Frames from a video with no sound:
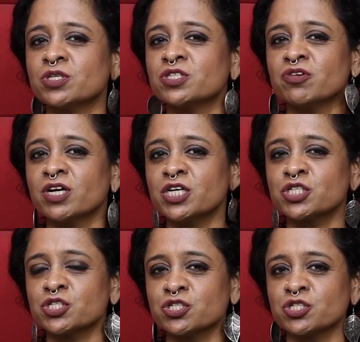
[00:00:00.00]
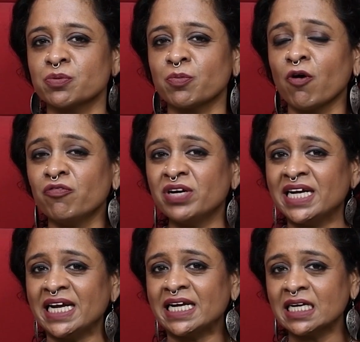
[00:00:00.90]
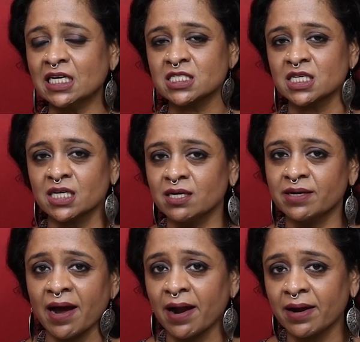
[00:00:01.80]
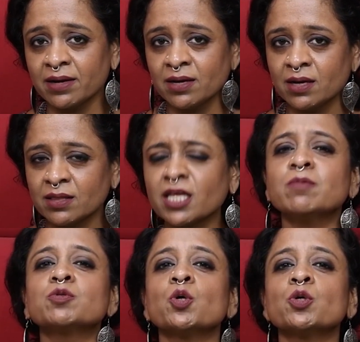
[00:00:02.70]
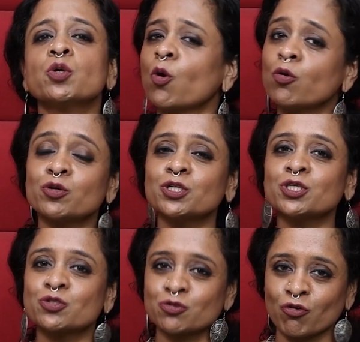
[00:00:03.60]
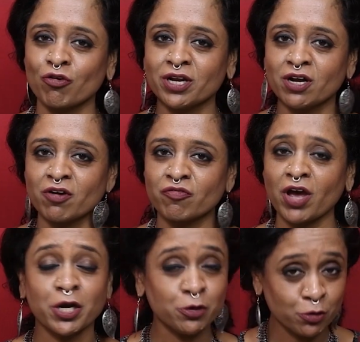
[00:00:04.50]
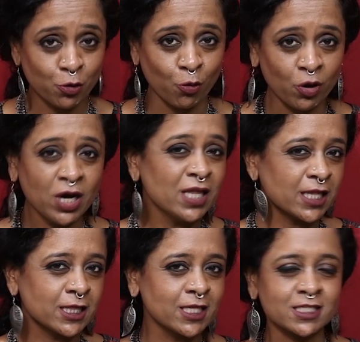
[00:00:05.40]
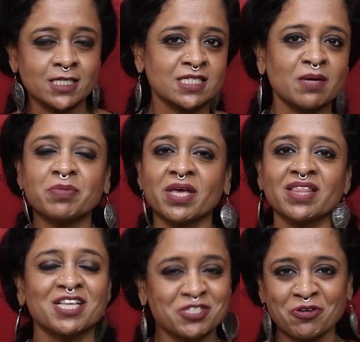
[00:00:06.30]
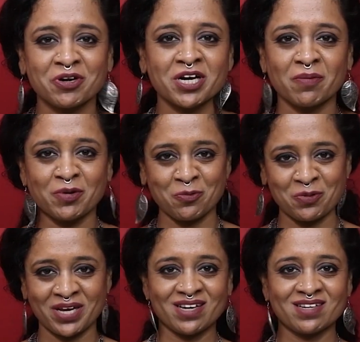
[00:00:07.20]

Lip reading: this relationship of dating a single dad, then I'm sure you're already strong enough and you know that this is something that's gonna come your way.